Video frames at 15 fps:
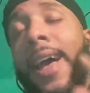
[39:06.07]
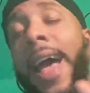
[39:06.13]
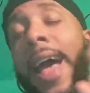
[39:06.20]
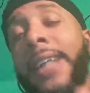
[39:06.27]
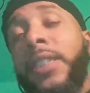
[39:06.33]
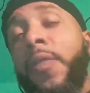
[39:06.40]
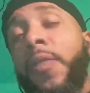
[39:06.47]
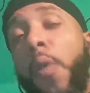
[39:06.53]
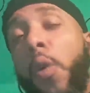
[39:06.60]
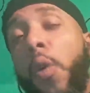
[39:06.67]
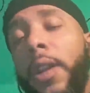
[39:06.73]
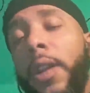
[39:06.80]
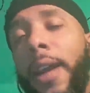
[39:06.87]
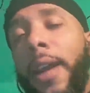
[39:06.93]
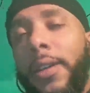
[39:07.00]
has
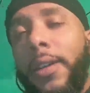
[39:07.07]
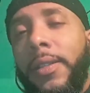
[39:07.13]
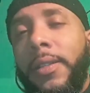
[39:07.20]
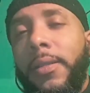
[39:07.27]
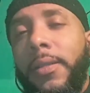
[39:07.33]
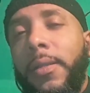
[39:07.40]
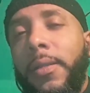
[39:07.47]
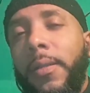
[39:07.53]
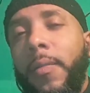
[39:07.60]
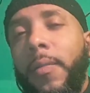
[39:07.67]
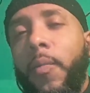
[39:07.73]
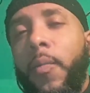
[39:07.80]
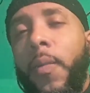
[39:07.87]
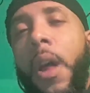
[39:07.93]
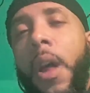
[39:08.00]
4 letters.
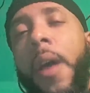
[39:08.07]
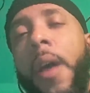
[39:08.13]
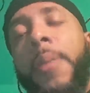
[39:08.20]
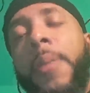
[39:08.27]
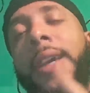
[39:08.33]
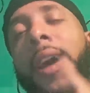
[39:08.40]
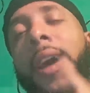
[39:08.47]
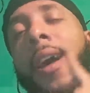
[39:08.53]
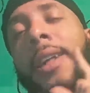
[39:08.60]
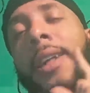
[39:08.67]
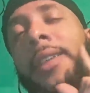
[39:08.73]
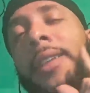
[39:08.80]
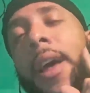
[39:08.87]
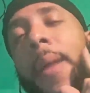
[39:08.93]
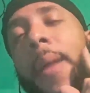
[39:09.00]

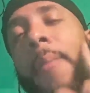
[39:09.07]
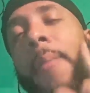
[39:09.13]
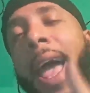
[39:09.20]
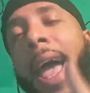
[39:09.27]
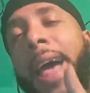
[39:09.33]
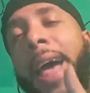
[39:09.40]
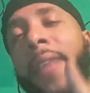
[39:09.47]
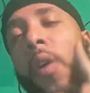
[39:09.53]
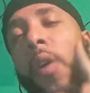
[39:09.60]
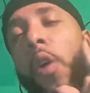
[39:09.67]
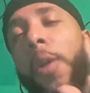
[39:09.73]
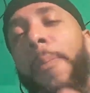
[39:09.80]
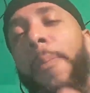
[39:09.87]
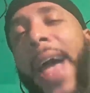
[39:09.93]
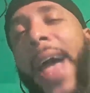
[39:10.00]
Because math
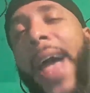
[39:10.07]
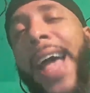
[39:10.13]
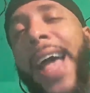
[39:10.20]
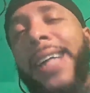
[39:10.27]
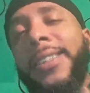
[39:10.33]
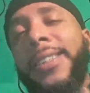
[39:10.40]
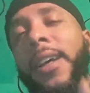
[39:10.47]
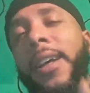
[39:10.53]
or mat,